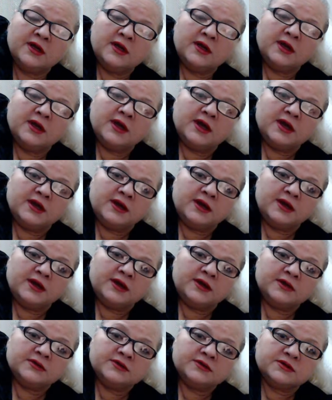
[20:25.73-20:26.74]

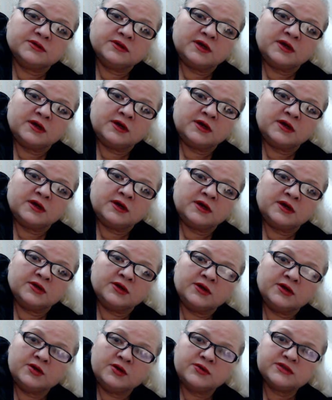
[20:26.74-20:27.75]
And
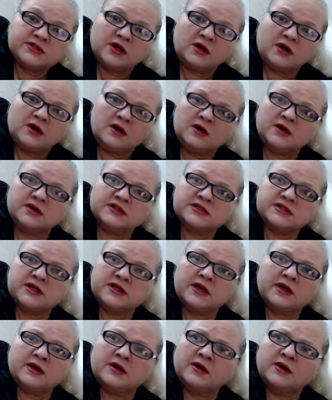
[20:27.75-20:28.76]
it's hard. It's
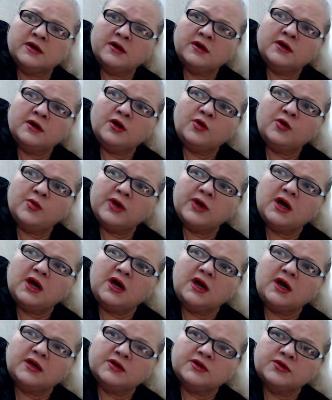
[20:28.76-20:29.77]
like, oh my
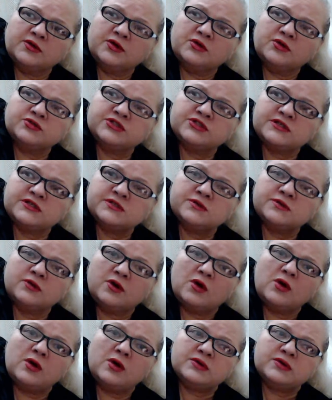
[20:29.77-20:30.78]
god, just to
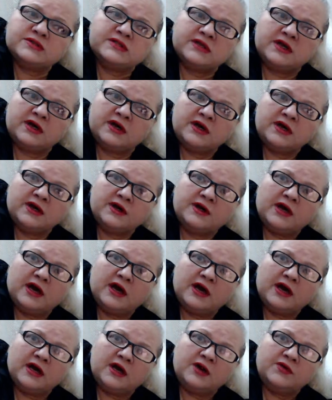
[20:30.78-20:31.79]
go outside
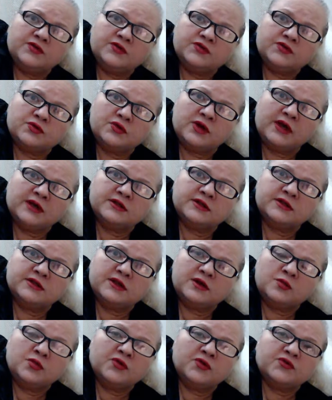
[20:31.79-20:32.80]
I have to like
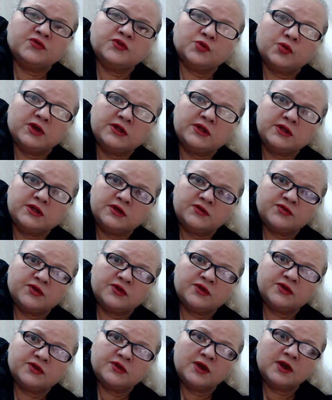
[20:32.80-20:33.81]
deal with 20
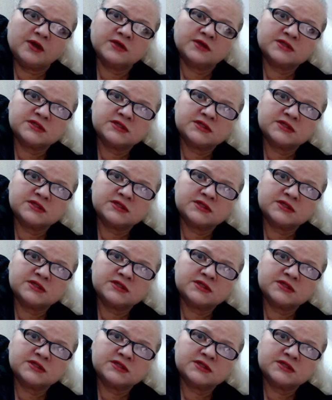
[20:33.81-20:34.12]
different things